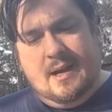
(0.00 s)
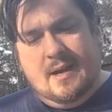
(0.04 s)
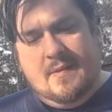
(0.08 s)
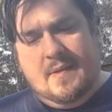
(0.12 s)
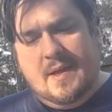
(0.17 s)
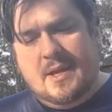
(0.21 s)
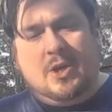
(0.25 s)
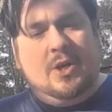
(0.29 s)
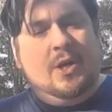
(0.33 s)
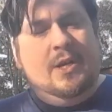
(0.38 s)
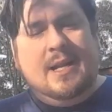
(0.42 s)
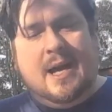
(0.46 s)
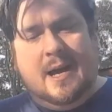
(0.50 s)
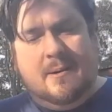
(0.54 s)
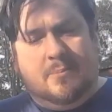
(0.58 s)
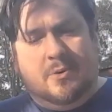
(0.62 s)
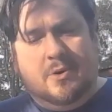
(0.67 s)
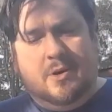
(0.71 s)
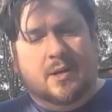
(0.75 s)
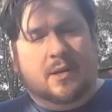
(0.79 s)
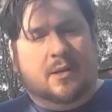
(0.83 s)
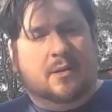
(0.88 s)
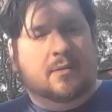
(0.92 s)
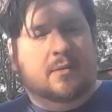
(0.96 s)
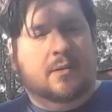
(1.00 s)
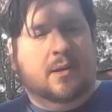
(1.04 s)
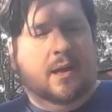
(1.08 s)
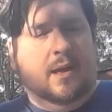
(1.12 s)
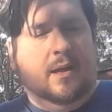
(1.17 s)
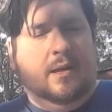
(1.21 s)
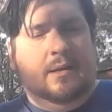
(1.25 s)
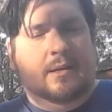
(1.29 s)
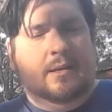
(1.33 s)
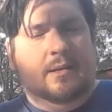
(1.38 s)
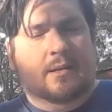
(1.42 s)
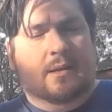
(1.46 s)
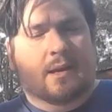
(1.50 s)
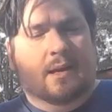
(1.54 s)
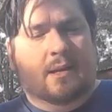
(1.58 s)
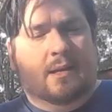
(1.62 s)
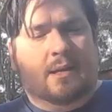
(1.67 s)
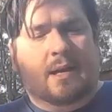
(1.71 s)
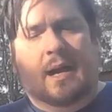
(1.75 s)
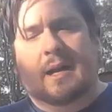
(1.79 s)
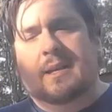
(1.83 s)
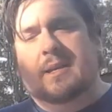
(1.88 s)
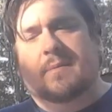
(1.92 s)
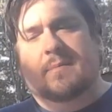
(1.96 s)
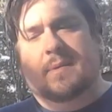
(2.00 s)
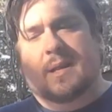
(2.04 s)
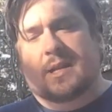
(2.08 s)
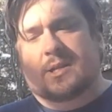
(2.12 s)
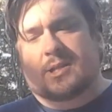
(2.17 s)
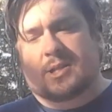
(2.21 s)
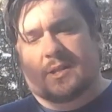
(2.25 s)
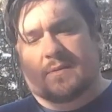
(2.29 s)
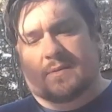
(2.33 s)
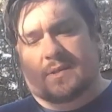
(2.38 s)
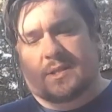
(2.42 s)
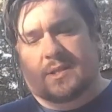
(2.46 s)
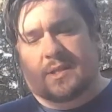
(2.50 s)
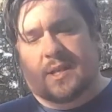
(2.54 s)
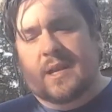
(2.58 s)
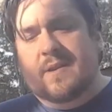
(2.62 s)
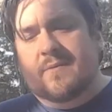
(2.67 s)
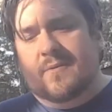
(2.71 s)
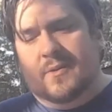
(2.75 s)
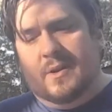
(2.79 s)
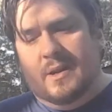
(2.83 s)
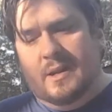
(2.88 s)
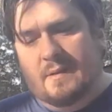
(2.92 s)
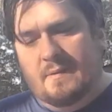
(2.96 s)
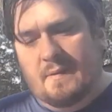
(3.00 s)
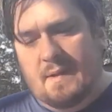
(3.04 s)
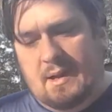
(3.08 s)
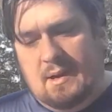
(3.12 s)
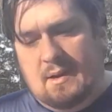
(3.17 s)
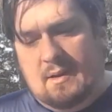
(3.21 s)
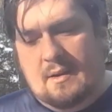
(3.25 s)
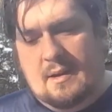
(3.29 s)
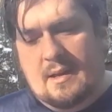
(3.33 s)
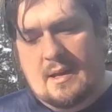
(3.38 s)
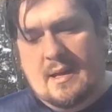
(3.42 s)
They could not put a condemnation of slavery in there.